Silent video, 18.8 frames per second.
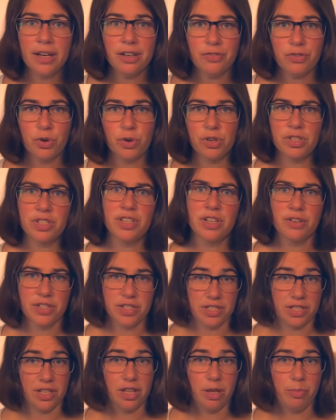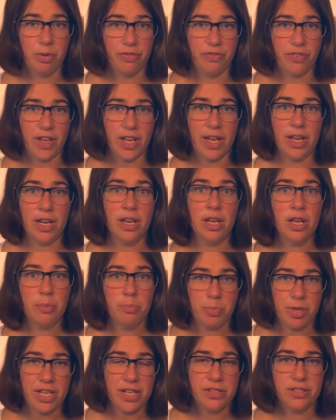of course, there is still a buffet,
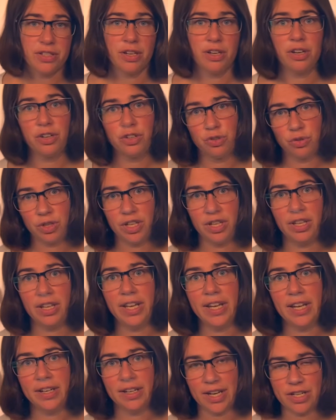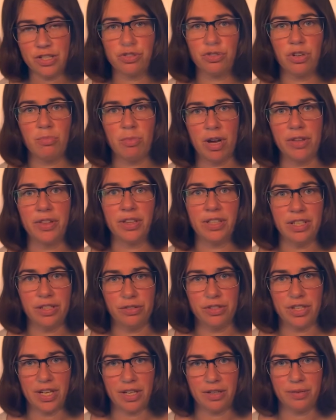pizza, grill, and ice cream on the Lido
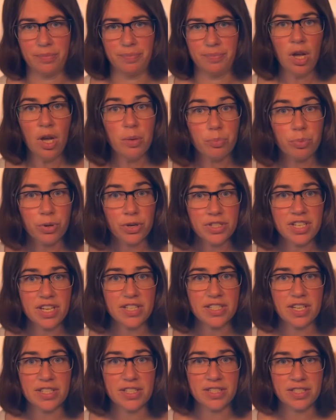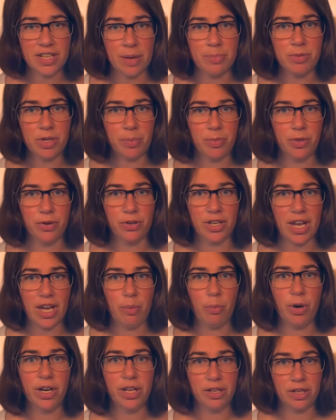deck. Princess has stepped up their game
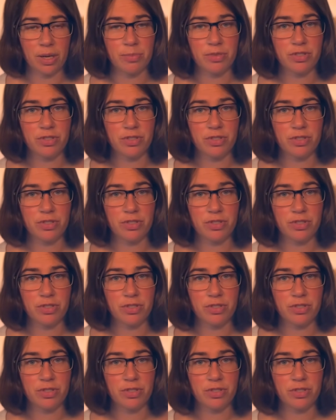when it comes